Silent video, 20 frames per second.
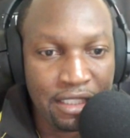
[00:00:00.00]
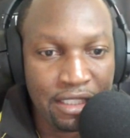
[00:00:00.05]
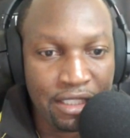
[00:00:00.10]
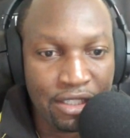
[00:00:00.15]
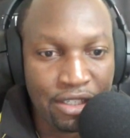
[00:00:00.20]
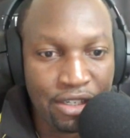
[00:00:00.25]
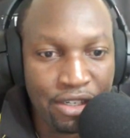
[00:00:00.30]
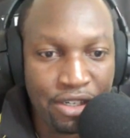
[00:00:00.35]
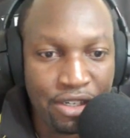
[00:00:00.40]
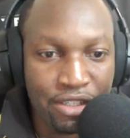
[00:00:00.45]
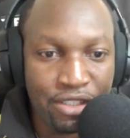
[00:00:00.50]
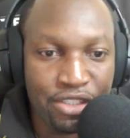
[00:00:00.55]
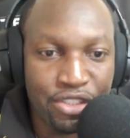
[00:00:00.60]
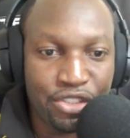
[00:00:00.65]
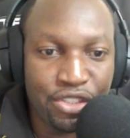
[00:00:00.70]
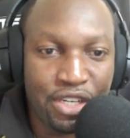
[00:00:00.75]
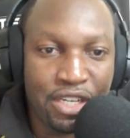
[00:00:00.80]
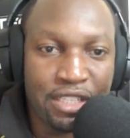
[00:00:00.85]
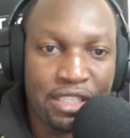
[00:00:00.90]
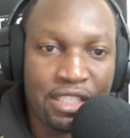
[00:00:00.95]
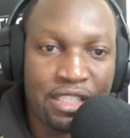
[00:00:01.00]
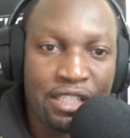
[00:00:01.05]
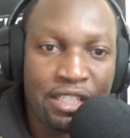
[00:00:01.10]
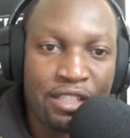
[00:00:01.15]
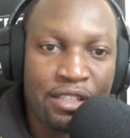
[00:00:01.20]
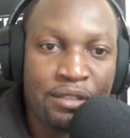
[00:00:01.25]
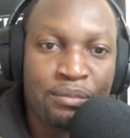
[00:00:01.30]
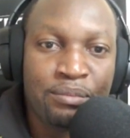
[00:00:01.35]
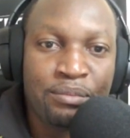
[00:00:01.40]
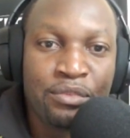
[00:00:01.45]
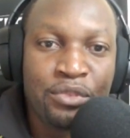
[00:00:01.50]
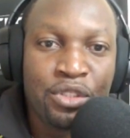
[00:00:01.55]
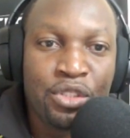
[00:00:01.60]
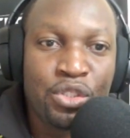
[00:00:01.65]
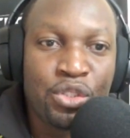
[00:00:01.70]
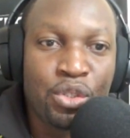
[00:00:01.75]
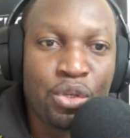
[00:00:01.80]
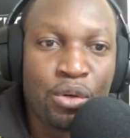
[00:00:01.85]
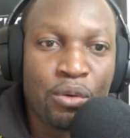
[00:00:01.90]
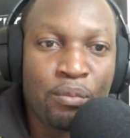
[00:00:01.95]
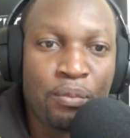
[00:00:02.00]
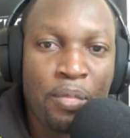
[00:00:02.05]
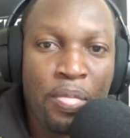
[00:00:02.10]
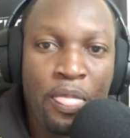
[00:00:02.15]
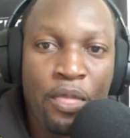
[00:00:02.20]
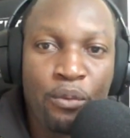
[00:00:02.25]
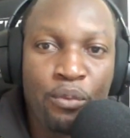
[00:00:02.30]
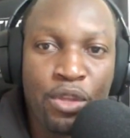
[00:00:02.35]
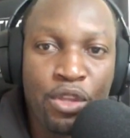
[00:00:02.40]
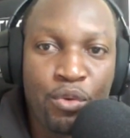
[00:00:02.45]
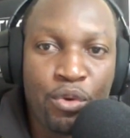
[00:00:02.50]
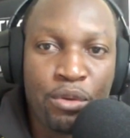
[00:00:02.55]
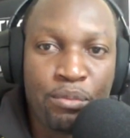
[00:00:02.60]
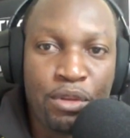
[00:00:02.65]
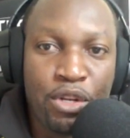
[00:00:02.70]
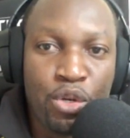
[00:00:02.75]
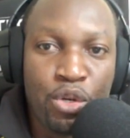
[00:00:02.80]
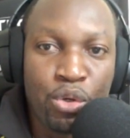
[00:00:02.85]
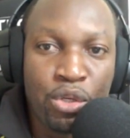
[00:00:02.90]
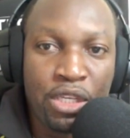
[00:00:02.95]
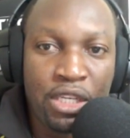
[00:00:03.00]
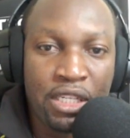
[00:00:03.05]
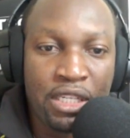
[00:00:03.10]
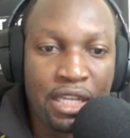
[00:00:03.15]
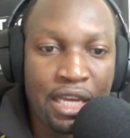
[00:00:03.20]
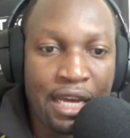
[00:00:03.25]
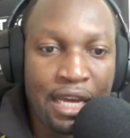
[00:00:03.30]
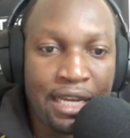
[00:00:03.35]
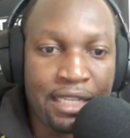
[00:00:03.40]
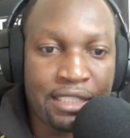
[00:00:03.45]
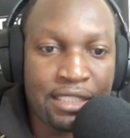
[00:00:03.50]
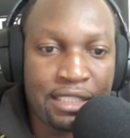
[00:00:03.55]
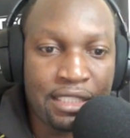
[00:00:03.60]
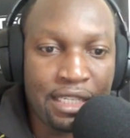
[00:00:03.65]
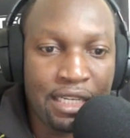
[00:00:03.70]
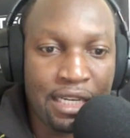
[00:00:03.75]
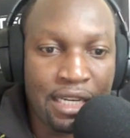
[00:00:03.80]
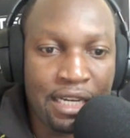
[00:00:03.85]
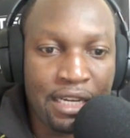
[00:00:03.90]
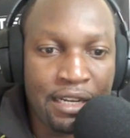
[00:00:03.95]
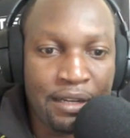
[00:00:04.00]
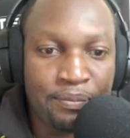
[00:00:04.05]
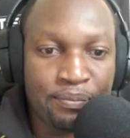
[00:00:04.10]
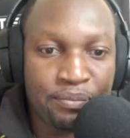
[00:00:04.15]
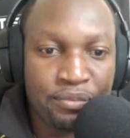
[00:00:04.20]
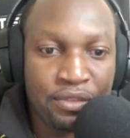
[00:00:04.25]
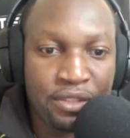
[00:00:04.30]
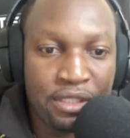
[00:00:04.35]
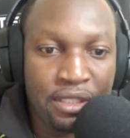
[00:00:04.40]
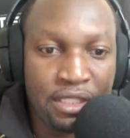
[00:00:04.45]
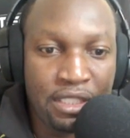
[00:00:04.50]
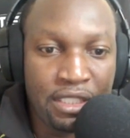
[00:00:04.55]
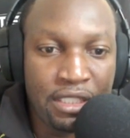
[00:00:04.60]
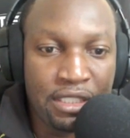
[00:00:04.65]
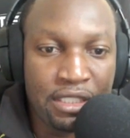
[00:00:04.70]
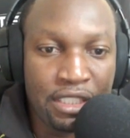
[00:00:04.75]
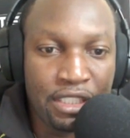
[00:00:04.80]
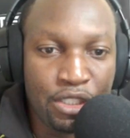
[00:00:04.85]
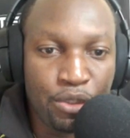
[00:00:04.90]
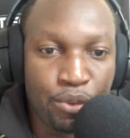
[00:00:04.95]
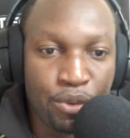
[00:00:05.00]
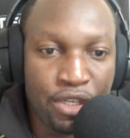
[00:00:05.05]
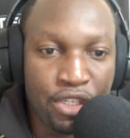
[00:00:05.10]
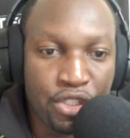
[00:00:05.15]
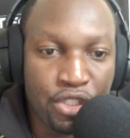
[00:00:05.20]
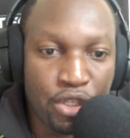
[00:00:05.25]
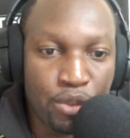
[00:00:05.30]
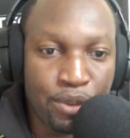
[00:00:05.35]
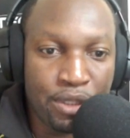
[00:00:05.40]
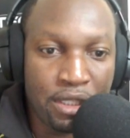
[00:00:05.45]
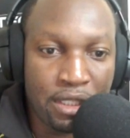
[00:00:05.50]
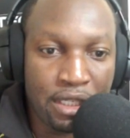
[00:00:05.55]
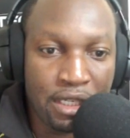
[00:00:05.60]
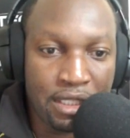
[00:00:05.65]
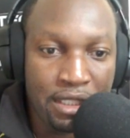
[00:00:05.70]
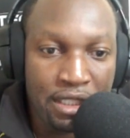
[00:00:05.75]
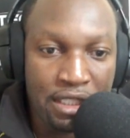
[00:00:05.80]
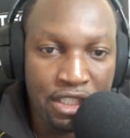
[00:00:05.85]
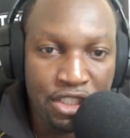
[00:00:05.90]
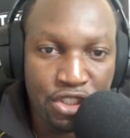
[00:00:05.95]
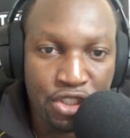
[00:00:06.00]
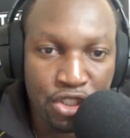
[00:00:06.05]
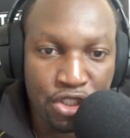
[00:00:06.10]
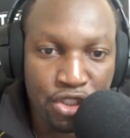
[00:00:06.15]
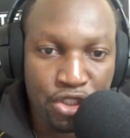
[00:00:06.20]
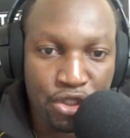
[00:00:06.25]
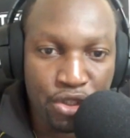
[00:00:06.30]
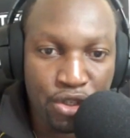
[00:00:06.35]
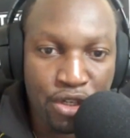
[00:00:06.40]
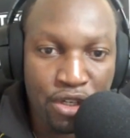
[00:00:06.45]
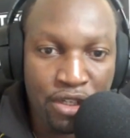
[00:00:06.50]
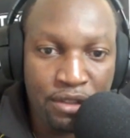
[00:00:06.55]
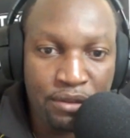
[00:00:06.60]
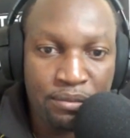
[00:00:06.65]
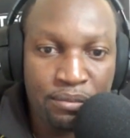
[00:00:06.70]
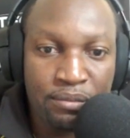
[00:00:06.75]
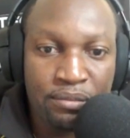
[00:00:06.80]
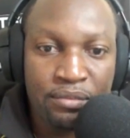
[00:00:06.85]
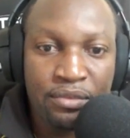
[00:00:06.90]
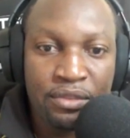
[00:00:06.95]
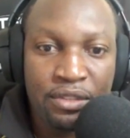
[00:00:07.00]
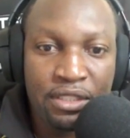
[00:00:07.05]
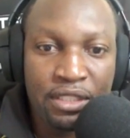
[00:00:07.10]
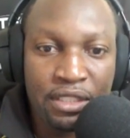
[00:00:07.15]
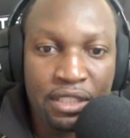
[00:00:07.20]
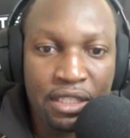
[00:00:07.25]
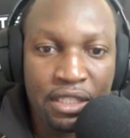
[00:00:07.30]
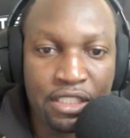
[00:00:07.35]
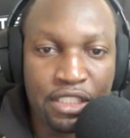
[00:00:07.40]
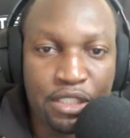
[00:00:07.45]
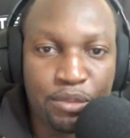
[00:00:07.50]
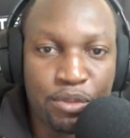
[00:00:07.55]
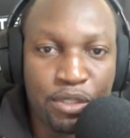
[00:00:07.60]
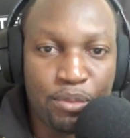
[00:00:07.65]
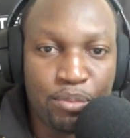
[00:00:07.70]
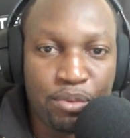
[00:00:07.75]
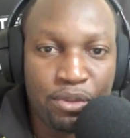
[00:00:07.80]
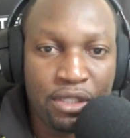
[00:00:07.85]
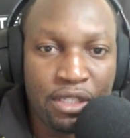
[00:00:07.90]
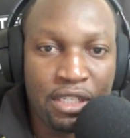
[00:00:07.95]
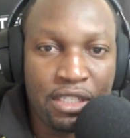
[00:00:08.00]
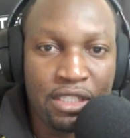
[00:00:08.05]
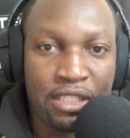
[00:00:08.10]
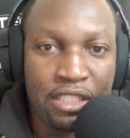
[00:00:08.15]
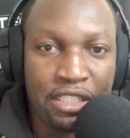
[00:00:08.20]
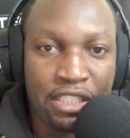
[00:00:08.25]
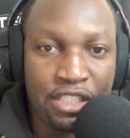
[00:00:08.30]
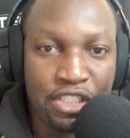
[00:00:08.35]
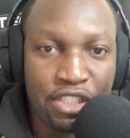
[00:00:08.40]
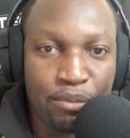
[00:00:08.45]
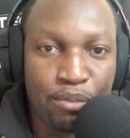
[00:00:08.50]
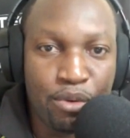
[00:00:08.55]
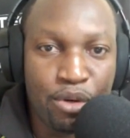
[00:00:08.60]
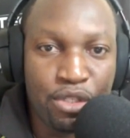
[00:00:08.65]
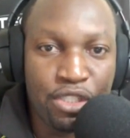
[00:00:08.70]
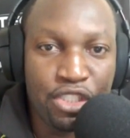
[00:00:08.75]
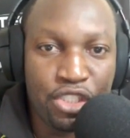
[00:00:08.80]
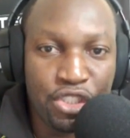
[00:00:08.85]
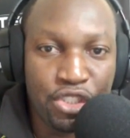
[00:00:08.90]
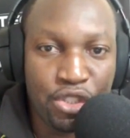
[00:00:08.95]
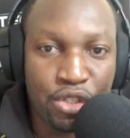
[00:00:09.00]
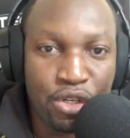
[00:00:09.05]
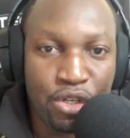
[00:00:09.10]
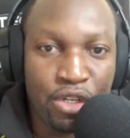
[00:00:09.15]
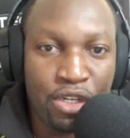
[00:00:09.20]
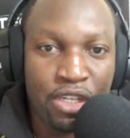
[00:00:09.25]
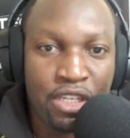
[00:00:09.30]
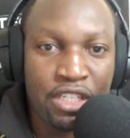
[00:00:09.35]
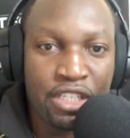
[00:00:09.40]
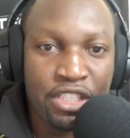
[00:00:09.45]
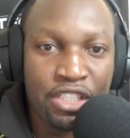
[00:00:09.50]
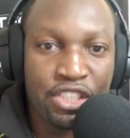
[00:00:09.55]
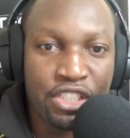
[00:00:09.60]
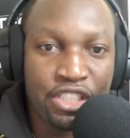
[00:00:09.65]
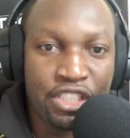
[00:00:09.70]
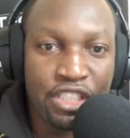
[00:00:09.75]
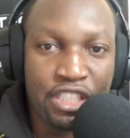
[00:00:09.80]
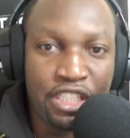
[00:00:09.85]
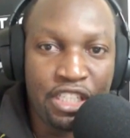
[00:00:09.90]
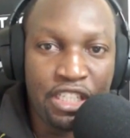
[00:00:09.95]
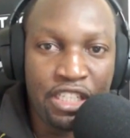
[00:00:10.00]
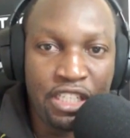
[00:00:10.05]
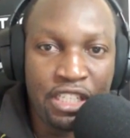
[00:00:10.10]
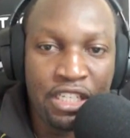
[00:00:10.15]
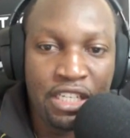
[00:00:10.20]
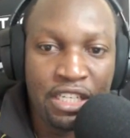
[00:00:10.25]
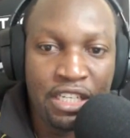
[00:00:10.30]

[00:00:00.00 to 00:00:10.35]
contract there. So, we will be looking at uh, the situation with Khadija Shaw. Yes, people, Khadija Bunny Shaw, she